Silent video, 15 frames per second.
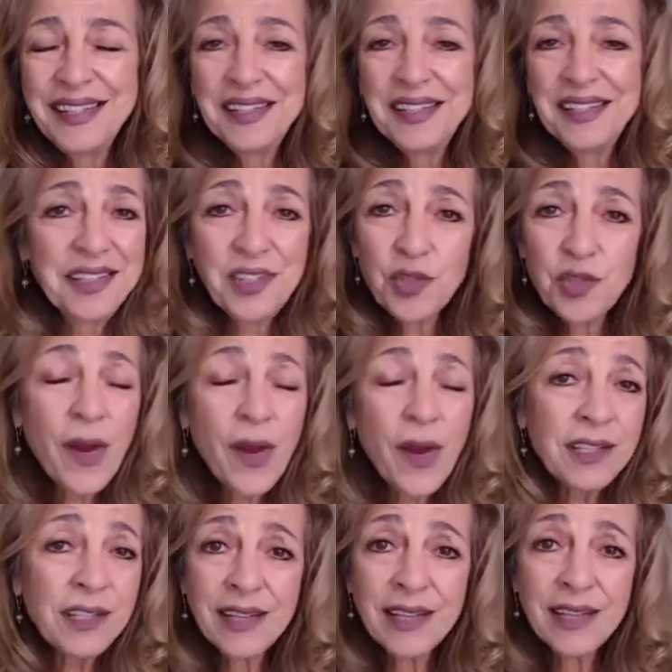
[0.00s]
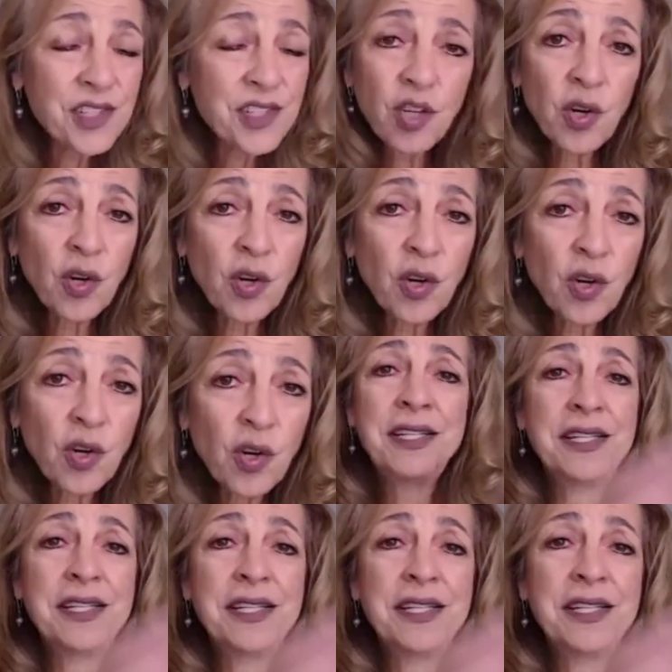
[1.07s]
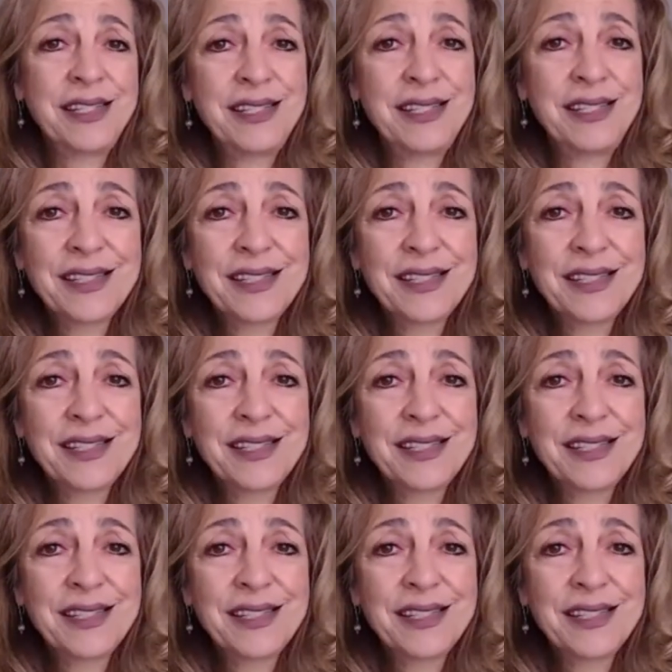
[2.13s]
It's recognizing our weaknesses.